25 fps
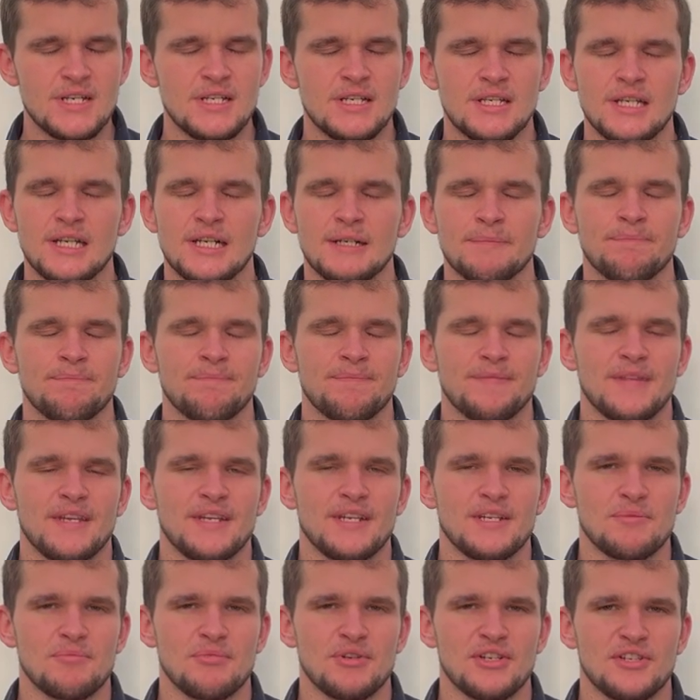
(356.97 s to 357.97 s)
Yeah, it
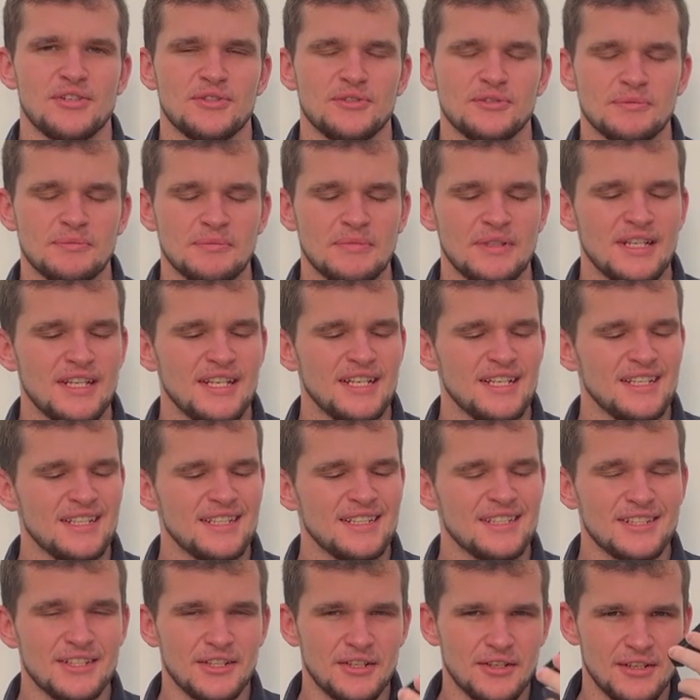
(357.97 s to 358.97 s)
is pretty cool.
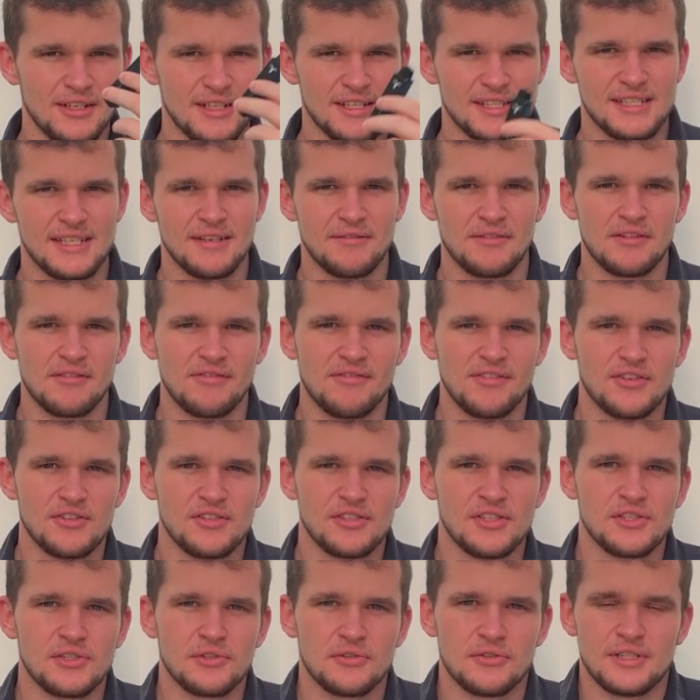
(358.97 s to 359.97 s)
So let's give it a first
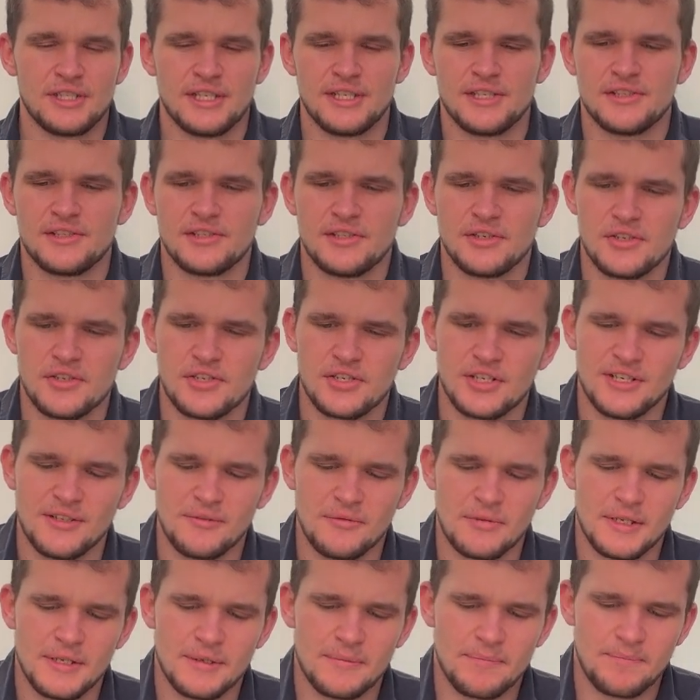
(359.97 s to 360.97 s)
initial taste, shall
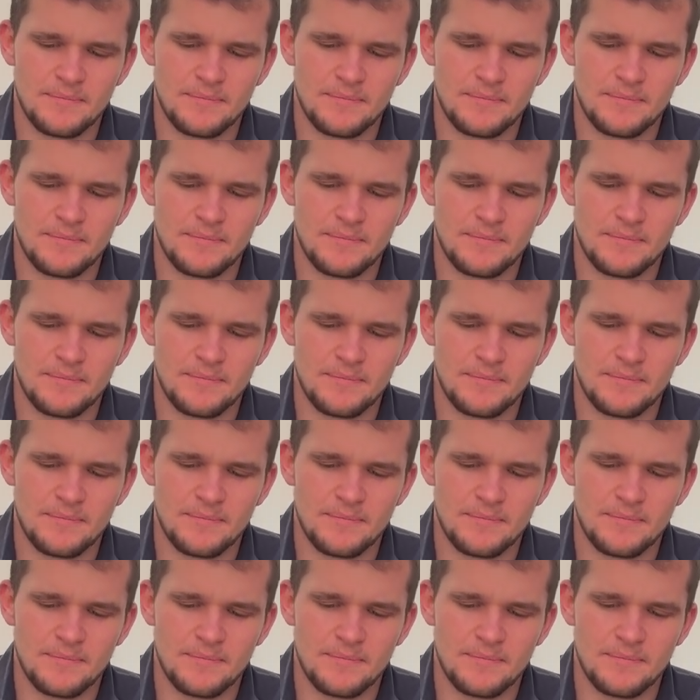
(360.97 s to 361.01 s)
we?